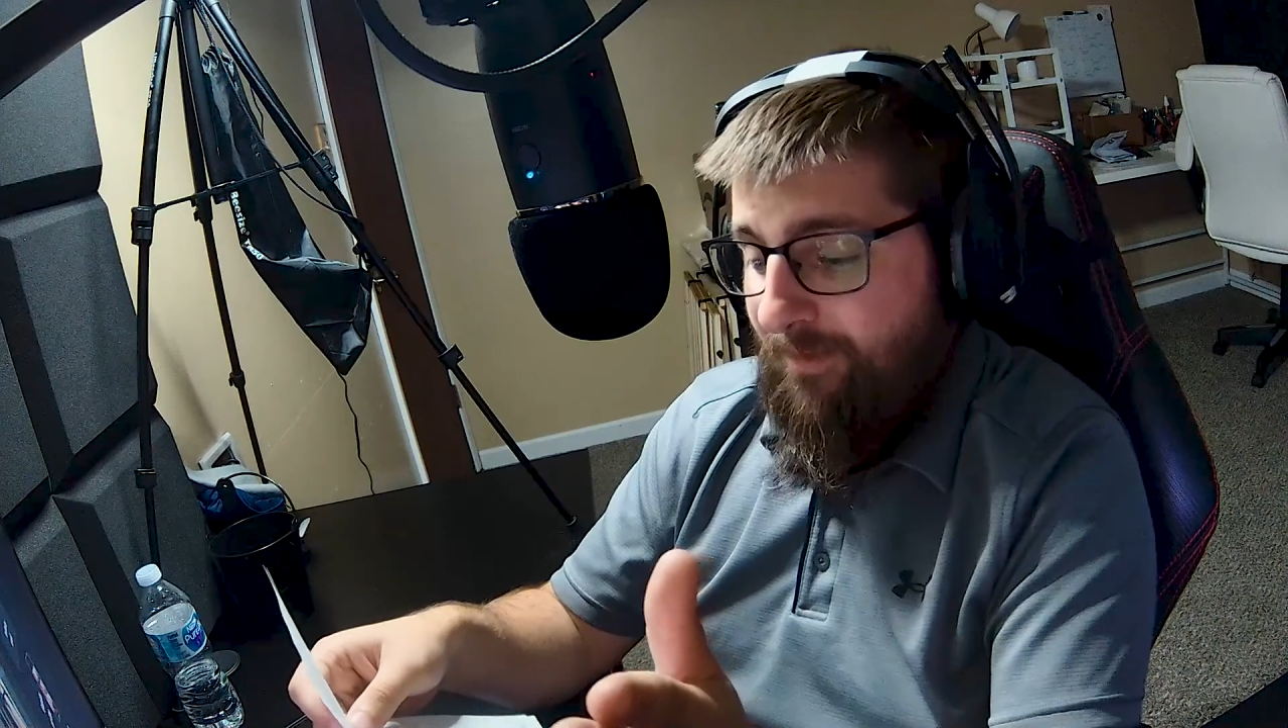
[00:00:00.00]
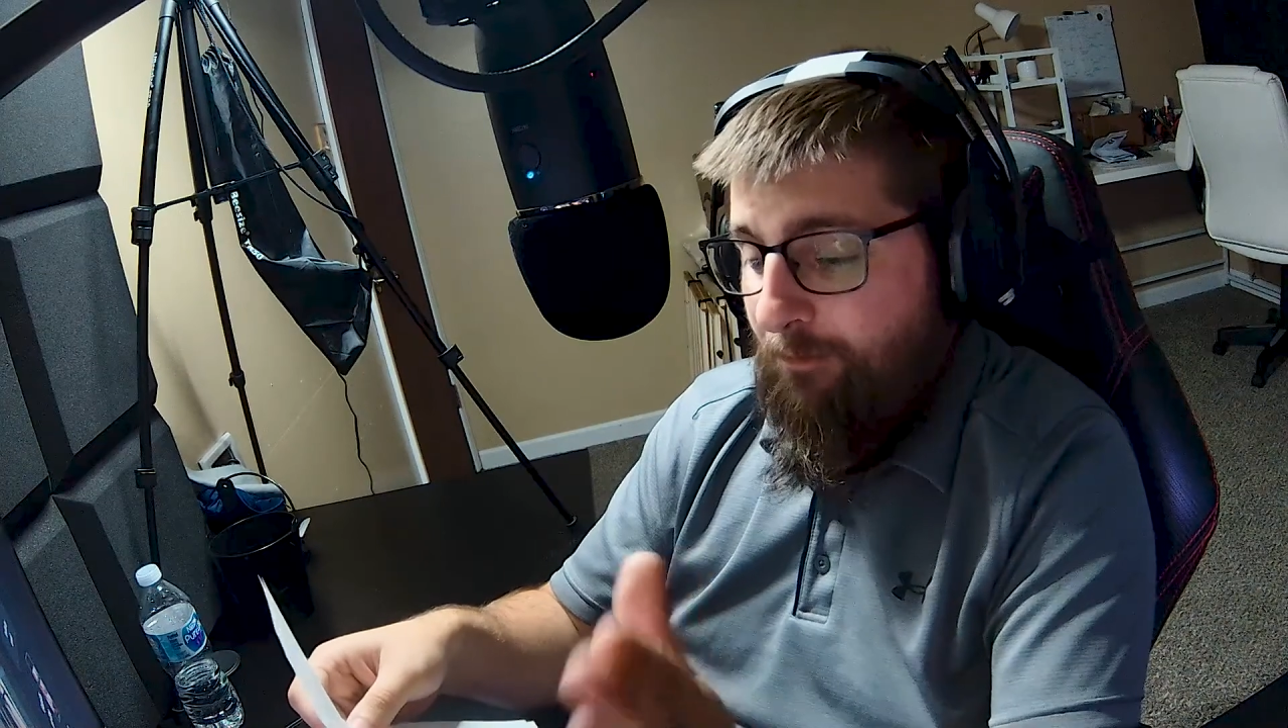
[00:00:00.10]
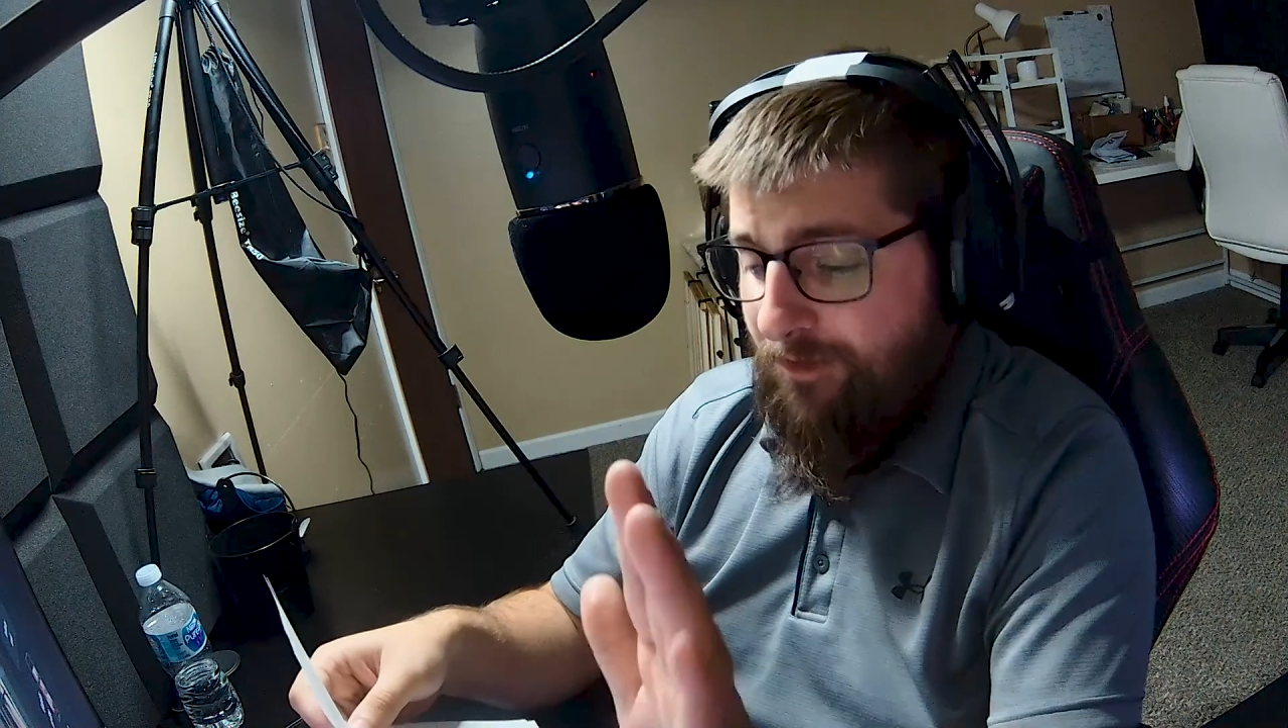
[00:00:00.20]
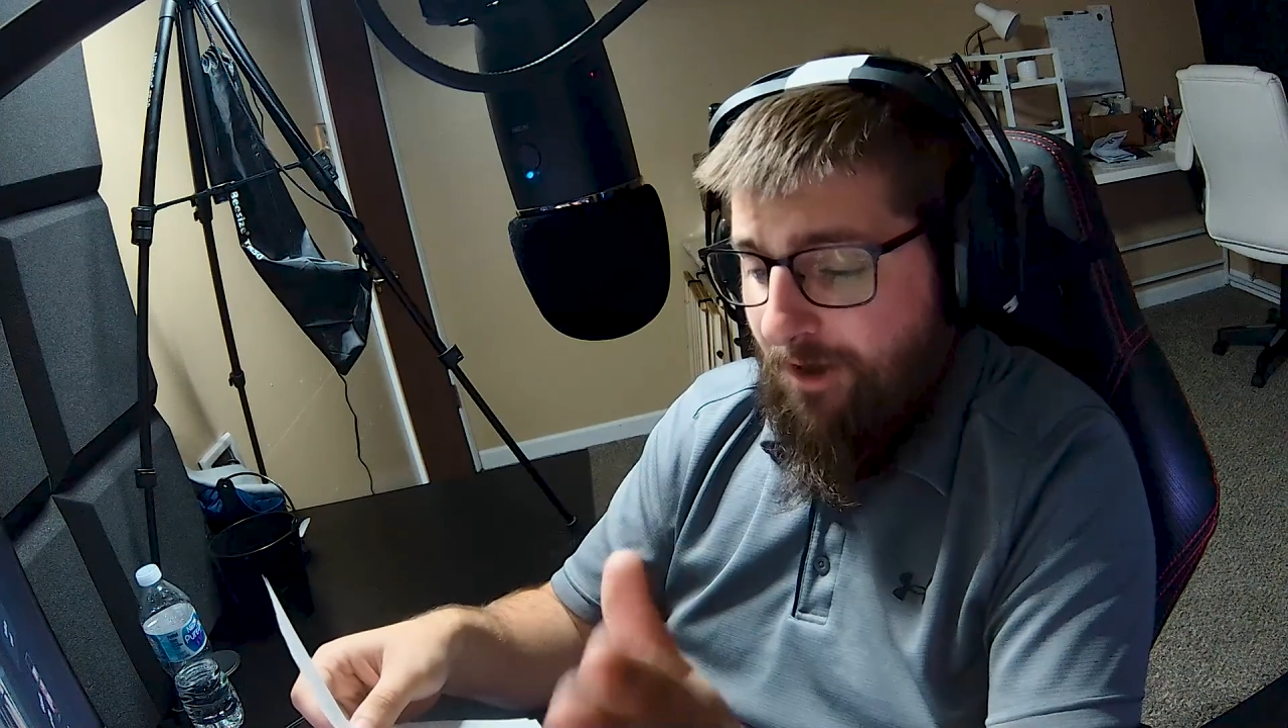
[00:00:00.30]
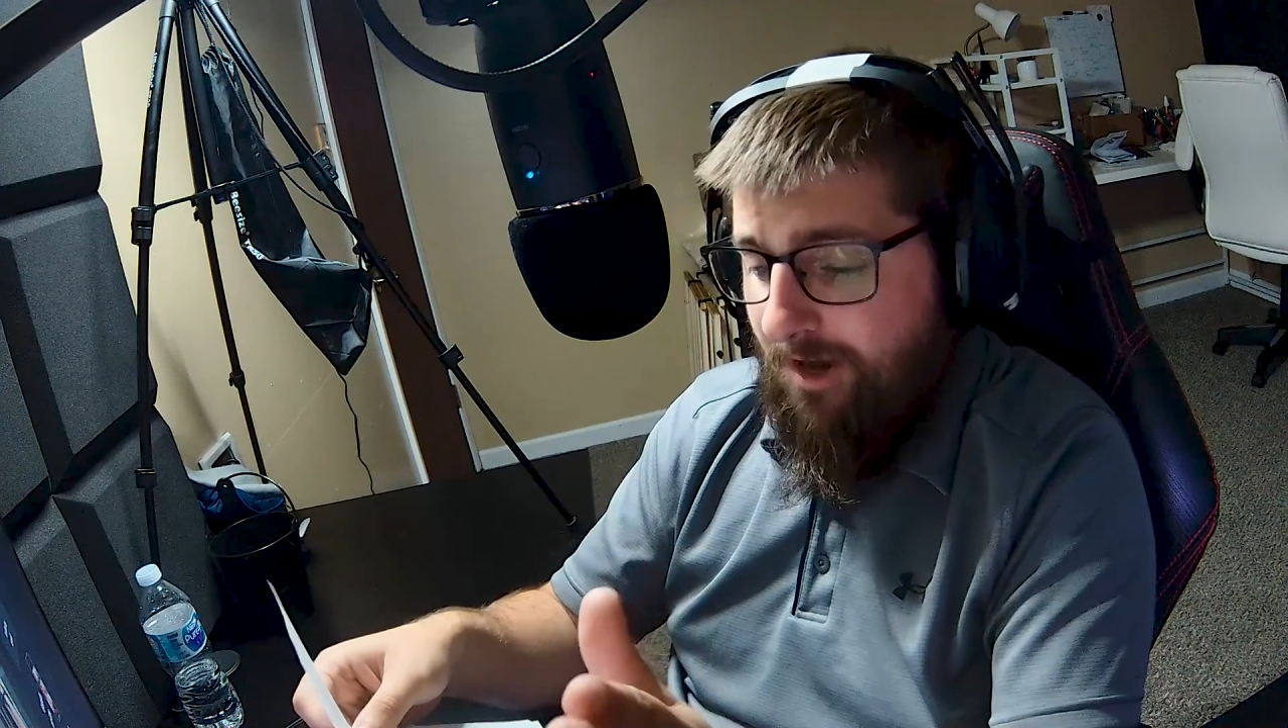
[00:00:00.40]

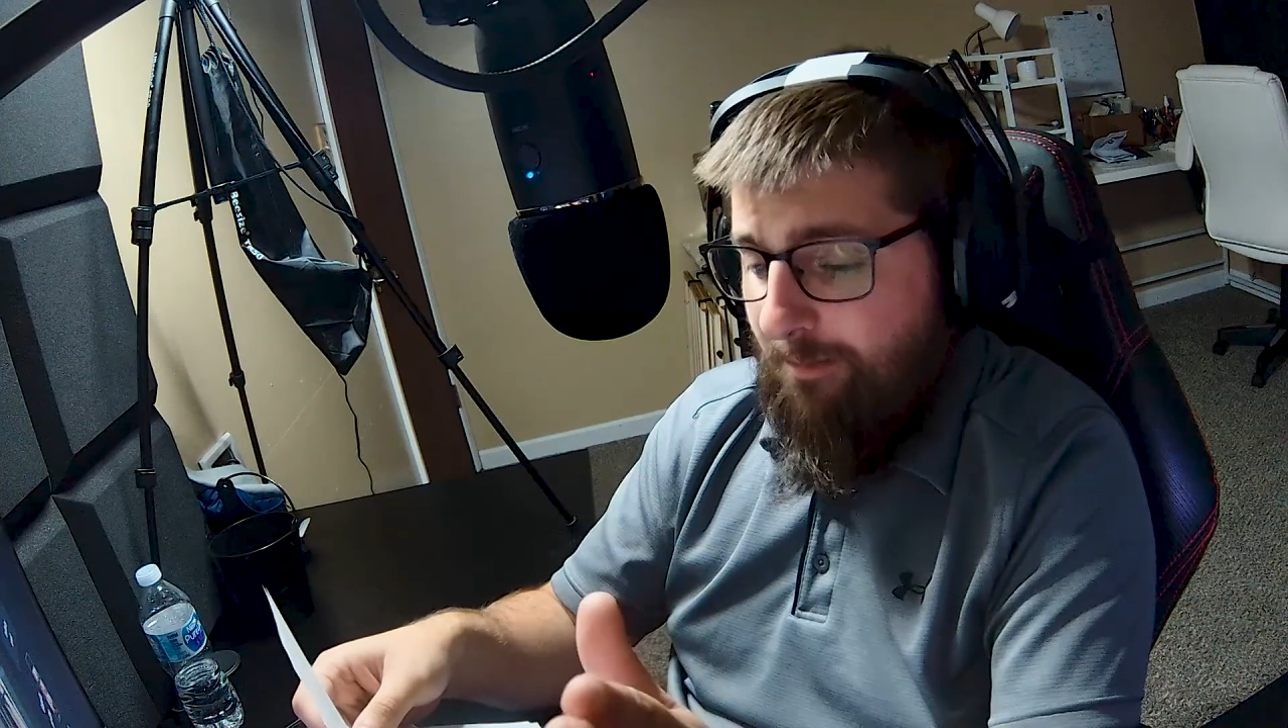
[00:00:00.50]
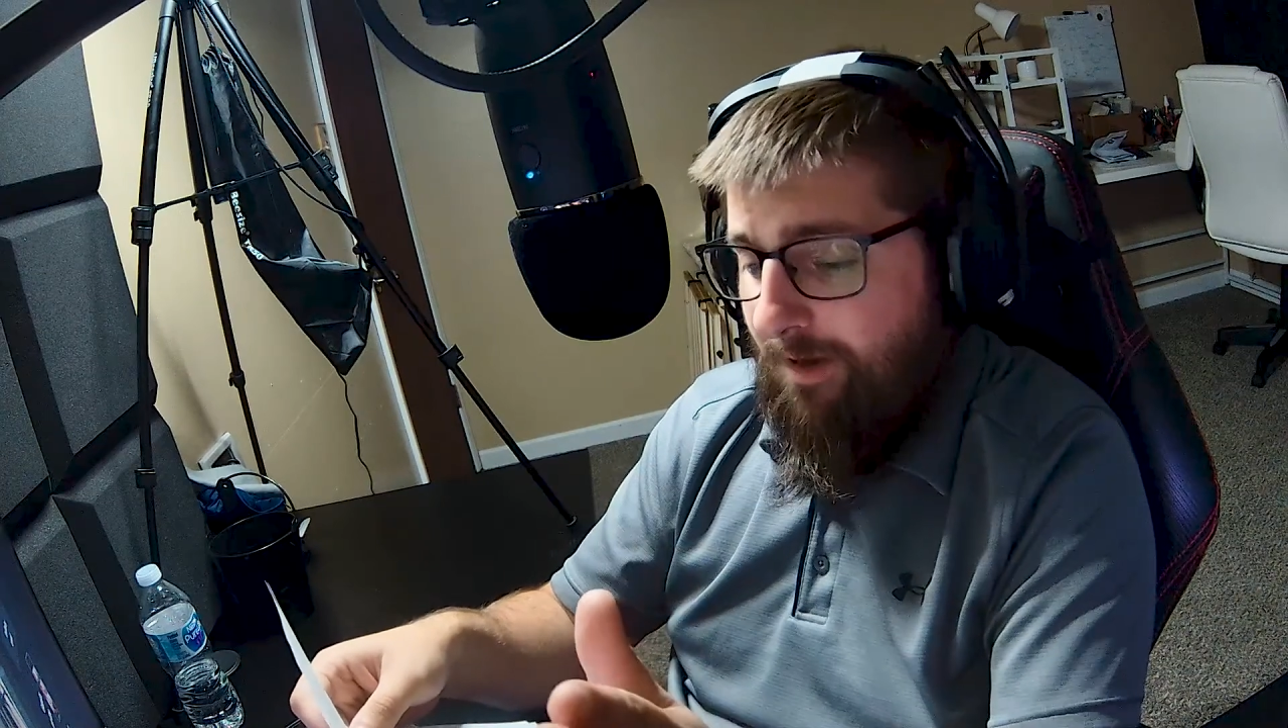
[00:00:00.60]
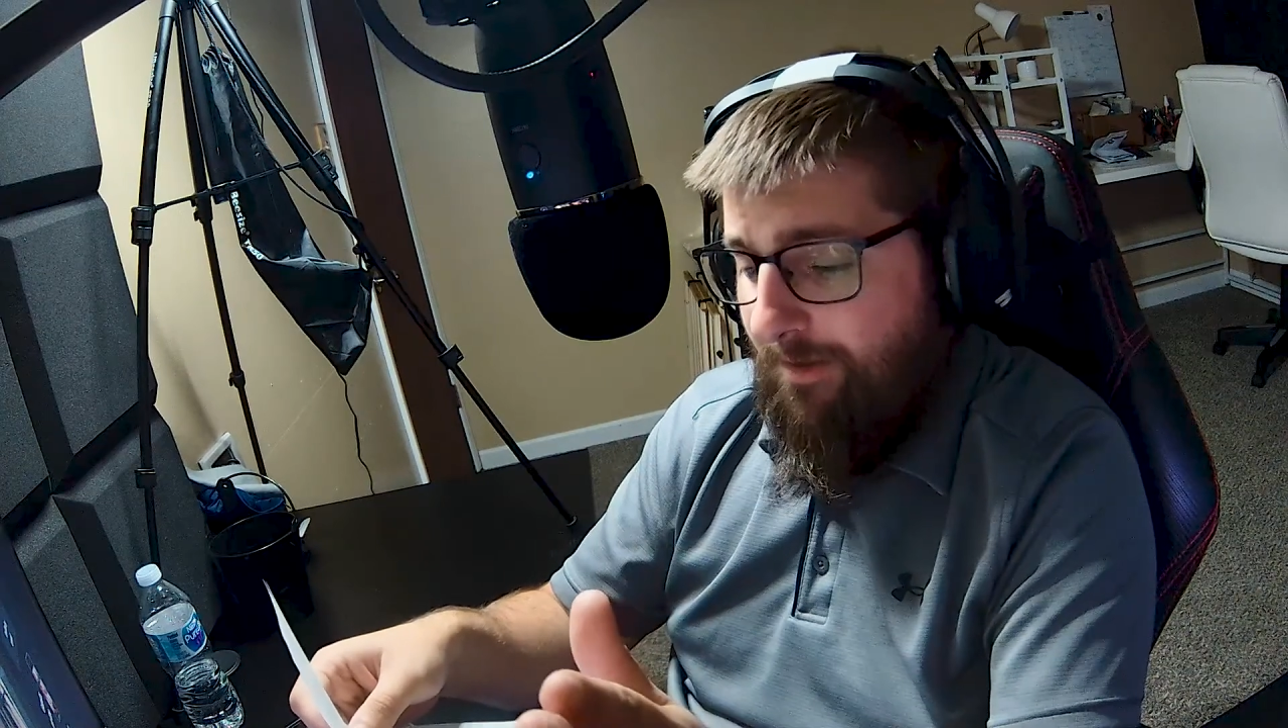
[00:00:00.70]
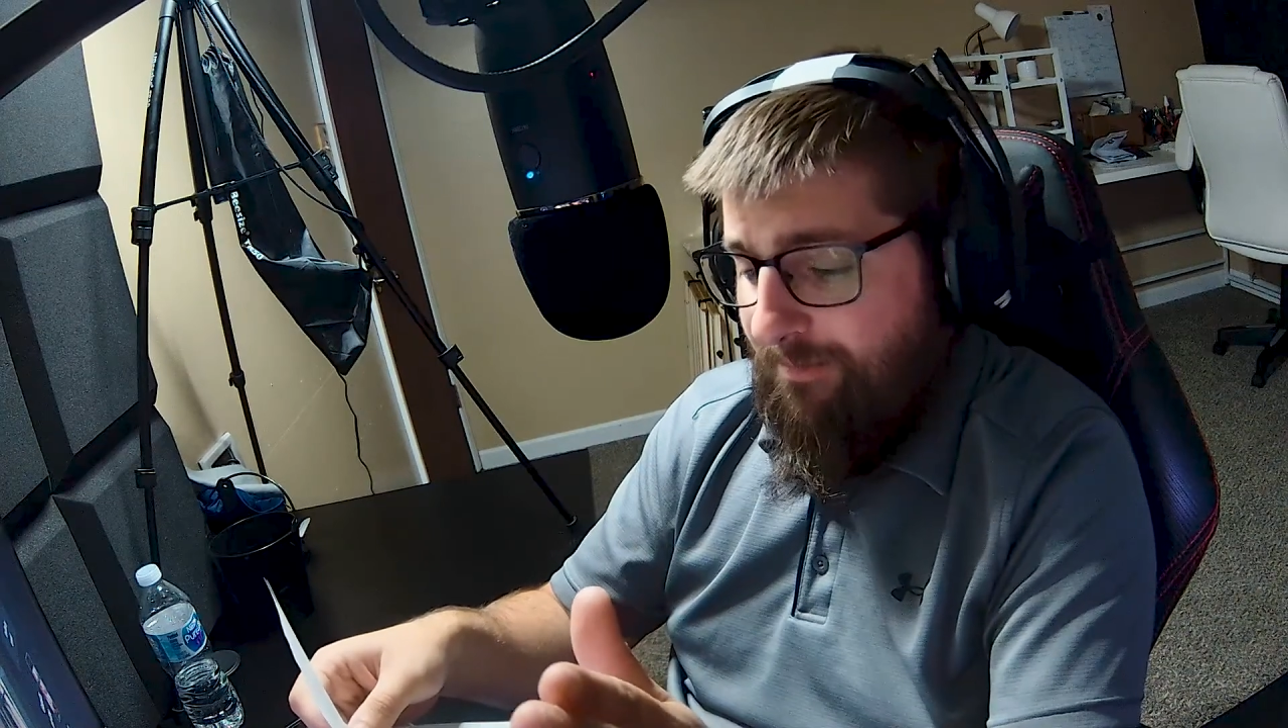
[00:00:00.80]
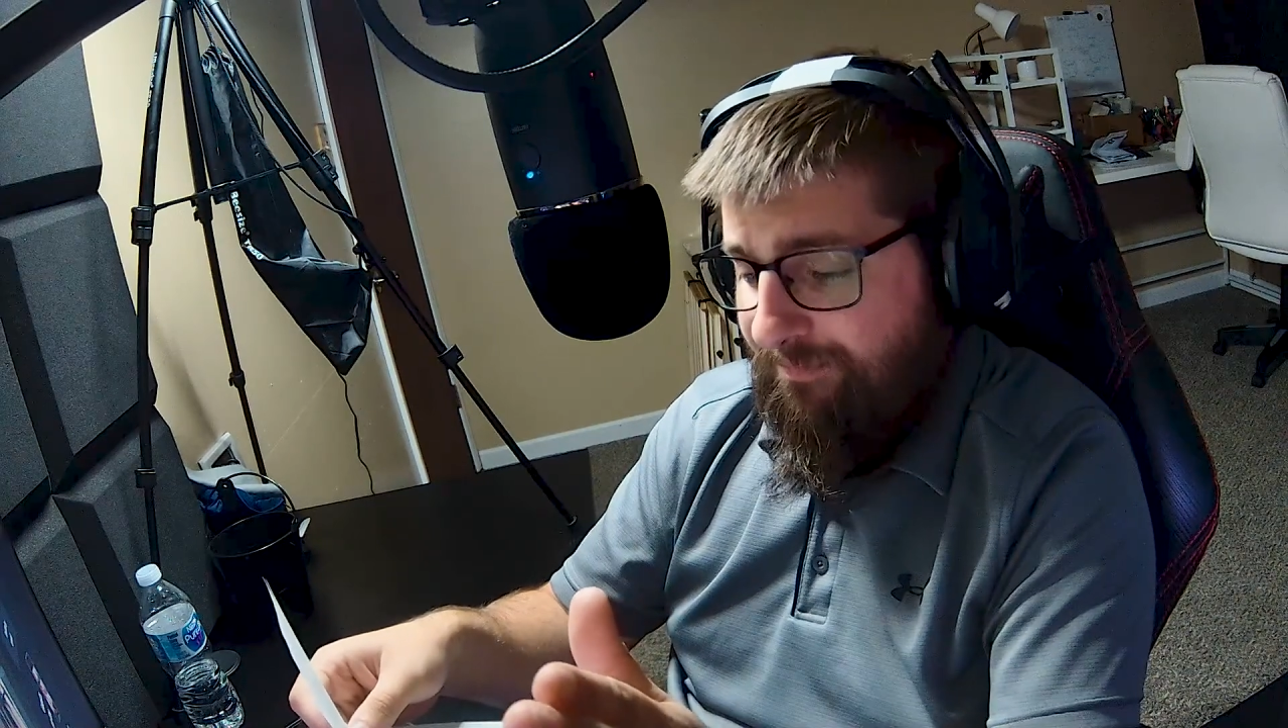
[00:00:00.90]
let's talk
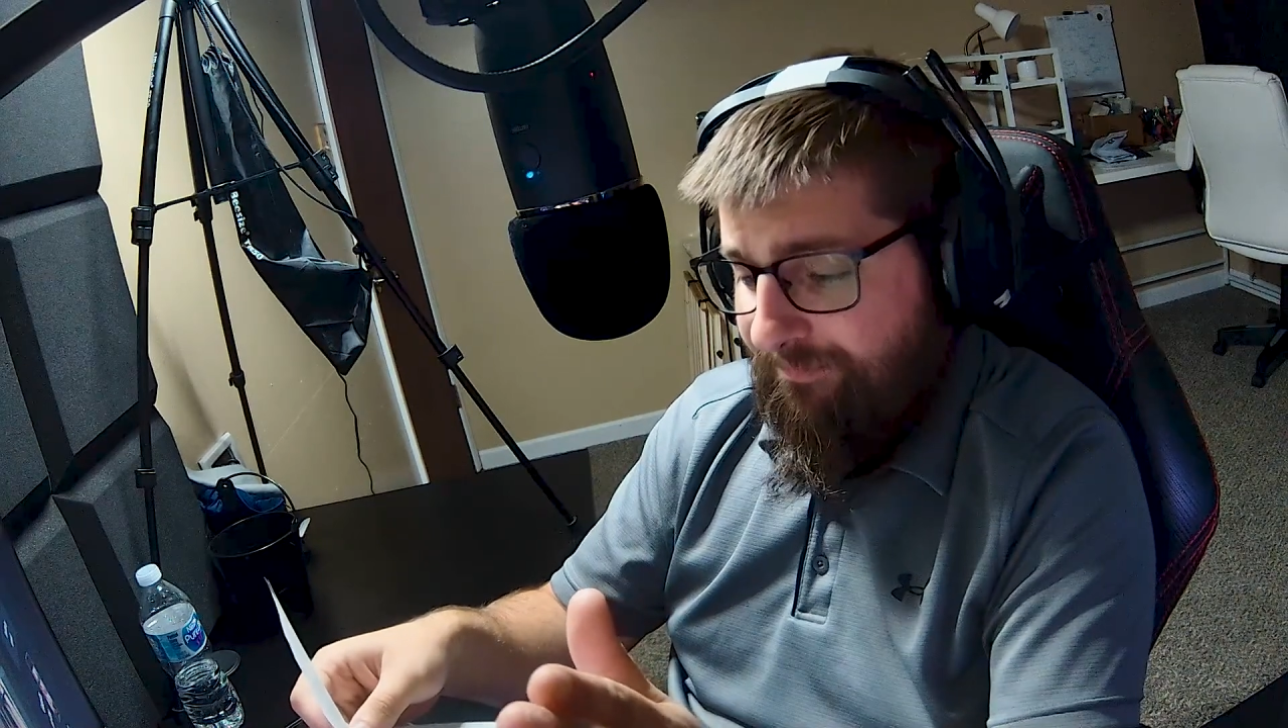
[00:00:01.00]
about it.